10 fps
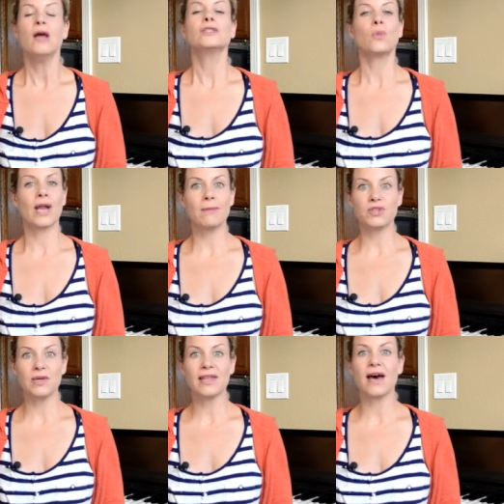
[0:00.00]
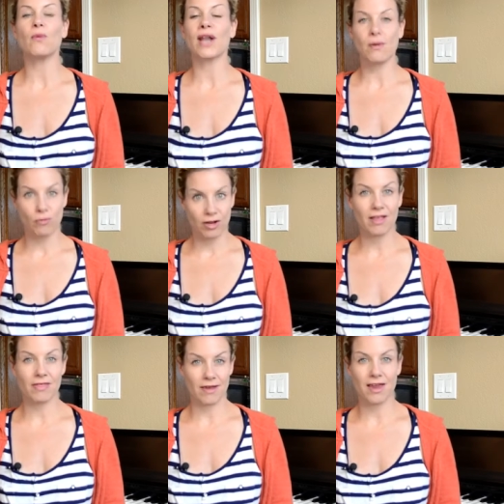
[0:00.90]
So when I'm doing that, what I'm really
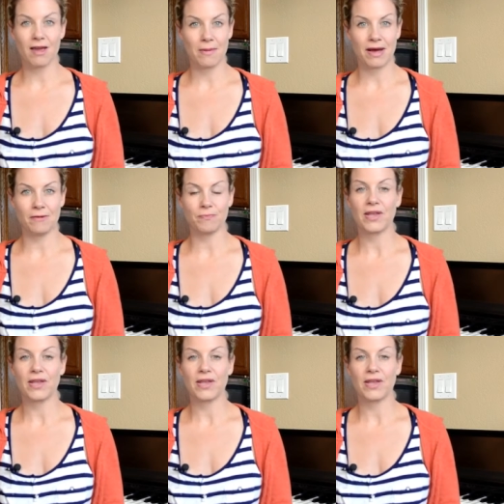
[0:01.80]
thinking about,